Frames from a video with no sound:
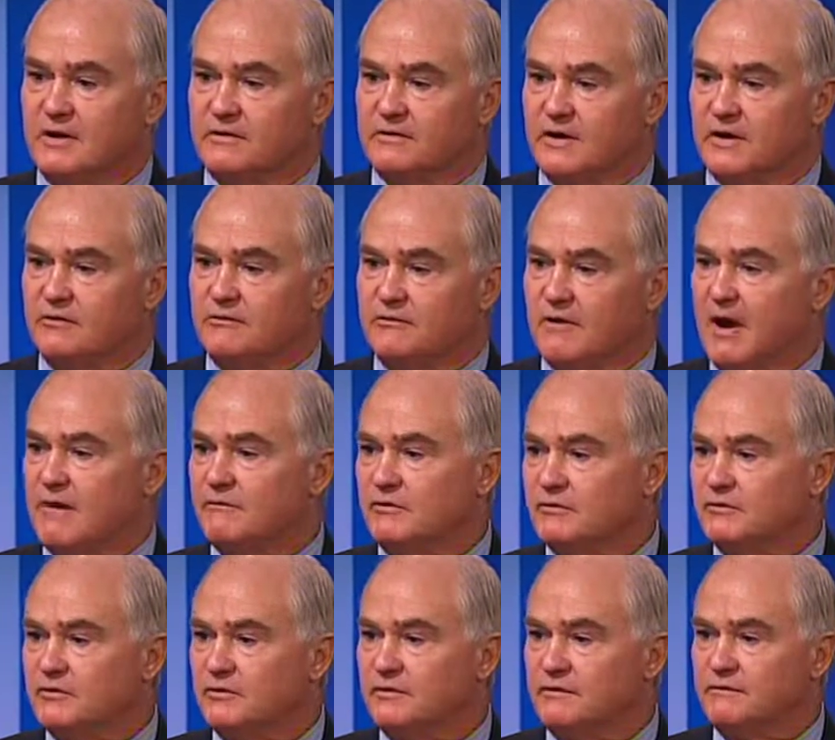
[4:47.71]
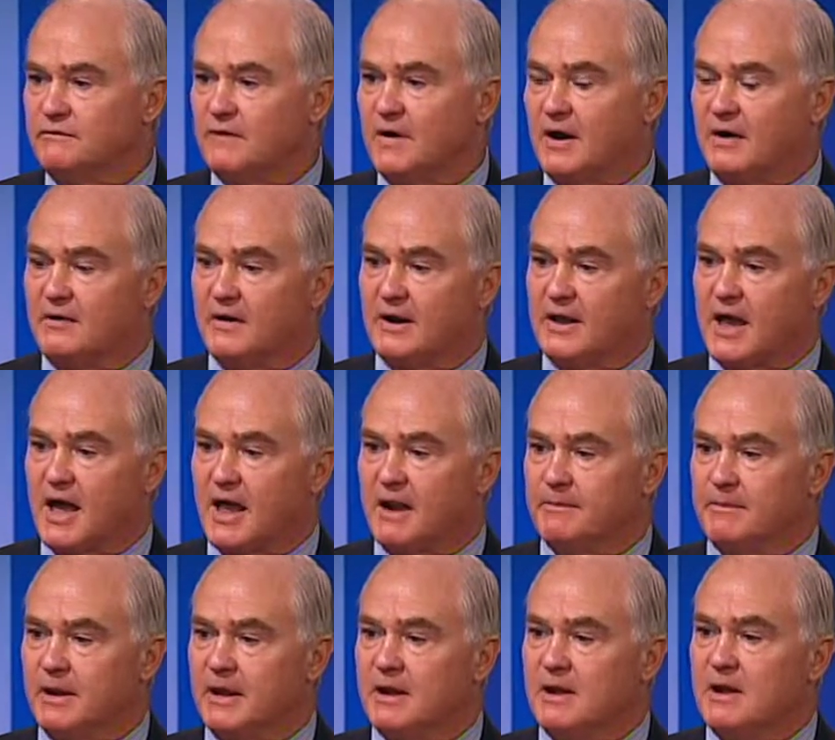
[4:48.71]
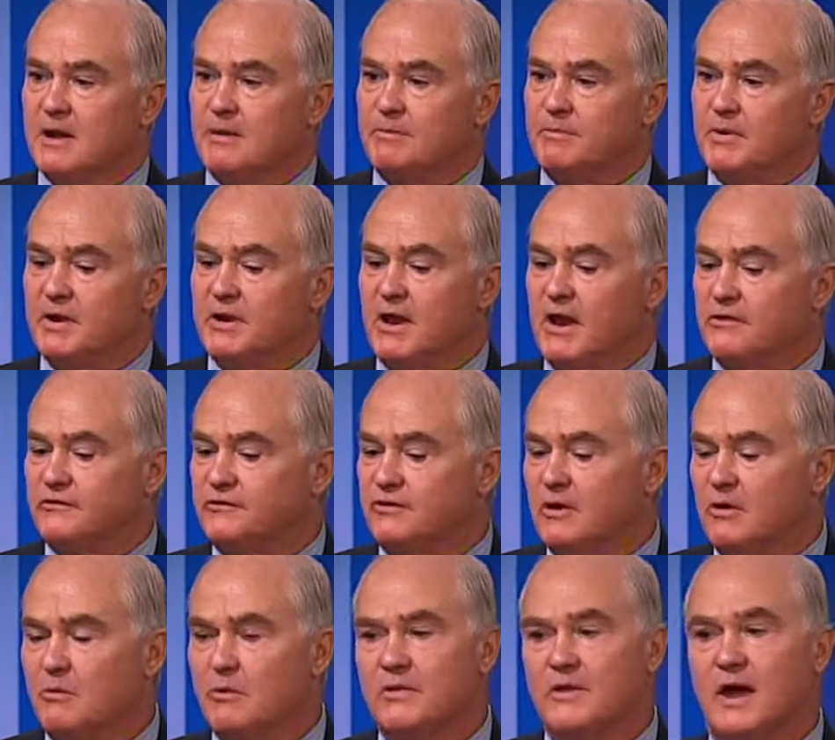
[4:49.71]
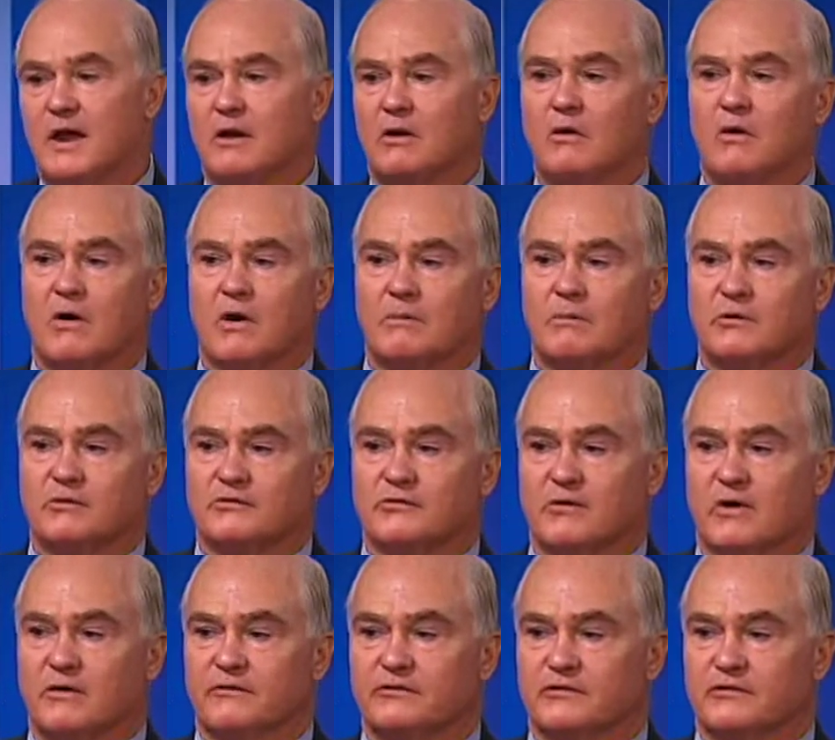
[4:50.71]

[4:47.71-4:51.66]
They travel to the fire academy, but yes, you know when that alarm goes off,